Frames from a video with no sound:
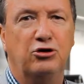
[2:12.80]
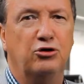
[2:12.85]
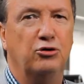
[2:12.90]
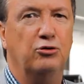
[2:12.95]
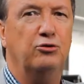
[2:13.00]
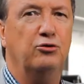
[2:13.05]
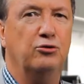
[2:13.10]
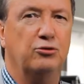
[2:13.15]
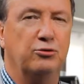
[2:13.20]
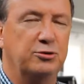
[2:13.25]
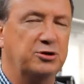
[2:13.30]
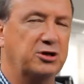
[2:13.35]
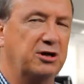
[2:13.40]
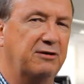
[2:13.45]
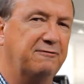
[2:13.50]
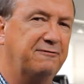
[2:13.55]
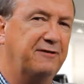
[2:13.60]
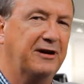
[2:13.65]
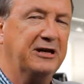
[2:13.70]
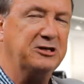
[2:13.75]
Googles
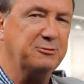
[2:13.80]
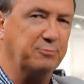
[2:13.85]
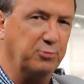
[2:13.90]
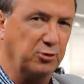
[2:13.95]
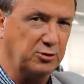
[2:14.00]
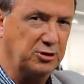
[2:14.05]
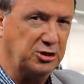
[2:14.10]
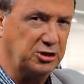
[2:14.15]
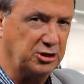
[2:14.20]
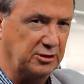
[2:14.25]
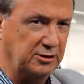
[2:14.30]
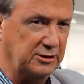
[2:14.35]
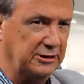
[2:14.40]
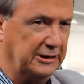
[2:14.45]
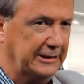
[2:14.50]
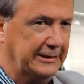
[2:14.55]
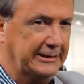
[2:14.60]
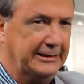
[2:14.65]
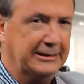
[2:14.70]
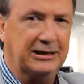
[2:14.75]
and Facebooks
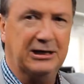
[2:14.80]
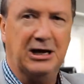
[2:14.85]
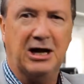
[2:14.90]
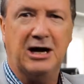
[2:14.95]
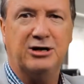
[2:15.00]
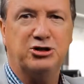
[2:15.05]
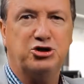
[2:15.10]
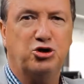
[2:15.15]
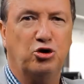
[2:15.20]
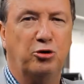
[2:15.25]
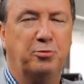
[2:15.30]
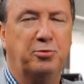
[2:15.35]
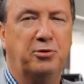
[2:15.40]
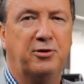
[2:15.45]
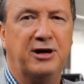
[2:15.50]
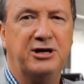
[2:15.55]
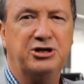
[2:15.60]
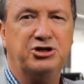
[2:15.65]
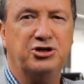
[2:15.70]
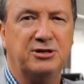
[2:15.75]
and large
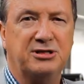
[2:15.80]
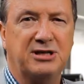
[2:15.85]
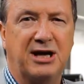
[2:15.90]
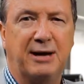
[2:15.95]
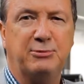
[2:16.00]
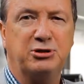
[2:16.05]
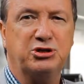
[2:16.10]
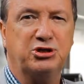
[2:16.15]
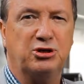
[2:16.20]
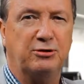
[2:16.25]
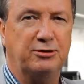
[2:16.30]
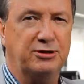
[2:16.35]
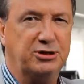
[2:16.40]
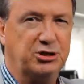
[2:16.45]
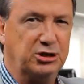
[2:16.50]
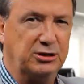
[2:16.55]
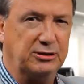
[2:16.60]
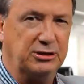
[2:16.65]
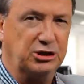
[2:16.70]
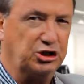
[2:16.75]
corporations,
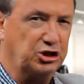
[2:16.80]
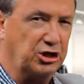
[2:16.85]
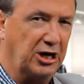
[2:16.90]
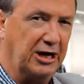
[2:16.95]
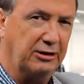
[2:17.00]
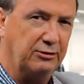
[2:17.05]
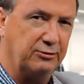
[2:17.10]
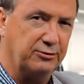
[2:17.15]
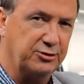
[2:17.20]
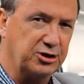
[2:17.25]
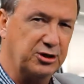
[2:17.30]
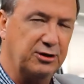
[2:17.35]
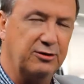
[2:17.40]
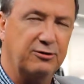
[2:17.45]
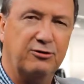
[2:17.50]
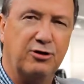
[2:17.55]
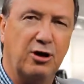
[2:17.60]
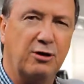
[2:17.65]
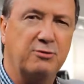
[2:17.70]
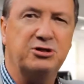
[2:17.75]
Amazons and Shells
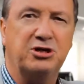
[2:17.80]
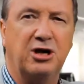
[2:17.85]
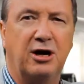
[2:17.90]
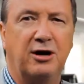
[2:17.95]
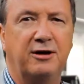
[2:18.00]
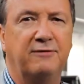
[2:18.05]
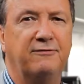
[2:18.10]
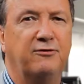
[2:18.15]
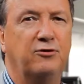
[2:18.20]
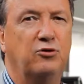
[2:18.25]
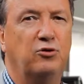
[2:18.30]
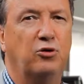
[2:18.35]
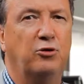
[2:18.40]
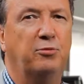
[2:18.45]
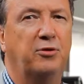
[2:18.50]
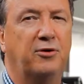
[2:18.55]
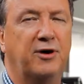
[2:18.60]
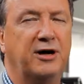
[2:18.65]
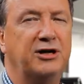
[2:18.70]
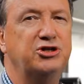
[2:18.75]
and those kind of
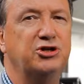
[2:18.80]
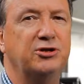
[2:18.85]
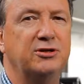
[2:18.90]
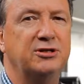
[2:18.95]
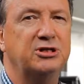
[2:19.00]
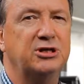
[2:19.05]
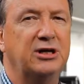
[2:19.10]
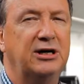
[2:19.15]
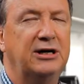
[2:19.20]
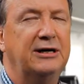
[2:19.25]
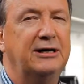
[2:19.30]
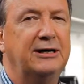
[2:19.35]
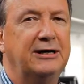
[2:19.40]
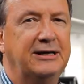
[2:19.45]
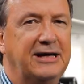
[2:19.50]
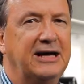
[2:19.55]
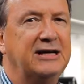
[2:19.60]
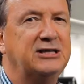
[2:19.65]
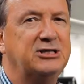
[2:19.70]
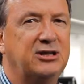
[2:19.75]
corporations.
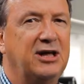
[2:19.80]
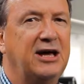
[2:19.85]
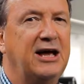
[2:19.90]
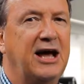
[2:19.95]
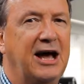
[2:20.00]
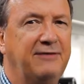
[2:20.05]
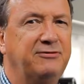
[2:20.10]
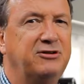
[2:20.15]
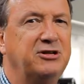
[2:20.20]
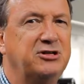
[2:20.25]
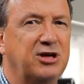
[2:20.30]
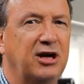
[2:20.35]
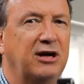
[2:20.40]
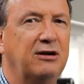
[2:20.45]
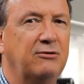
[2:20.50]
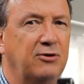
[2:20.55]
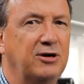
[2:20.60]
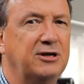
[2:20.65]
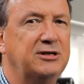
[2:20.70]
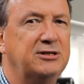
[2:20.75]
Yes, they have to
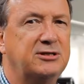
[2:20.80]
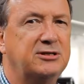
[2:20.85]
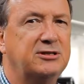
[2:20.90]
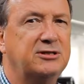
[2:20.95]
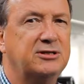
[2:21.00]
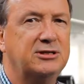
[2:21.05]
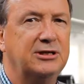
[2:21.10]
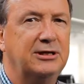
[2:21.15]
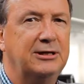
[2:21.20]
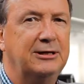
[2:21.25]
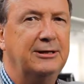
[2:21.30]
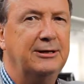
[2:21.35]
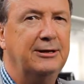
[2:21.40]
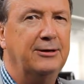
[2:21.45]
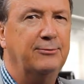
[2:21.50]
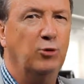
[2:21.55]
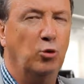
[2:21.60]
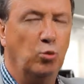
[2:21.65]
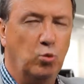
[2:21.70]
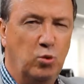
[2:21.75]
take risks,
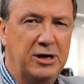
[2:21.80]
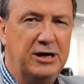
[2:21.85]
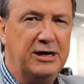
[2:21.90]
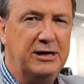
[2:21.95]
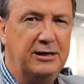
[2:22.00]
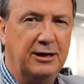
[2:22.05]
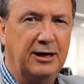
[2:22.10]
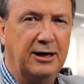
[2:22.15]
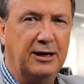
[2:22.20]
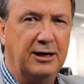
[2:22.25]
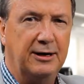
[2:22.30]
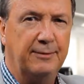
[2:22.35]
but we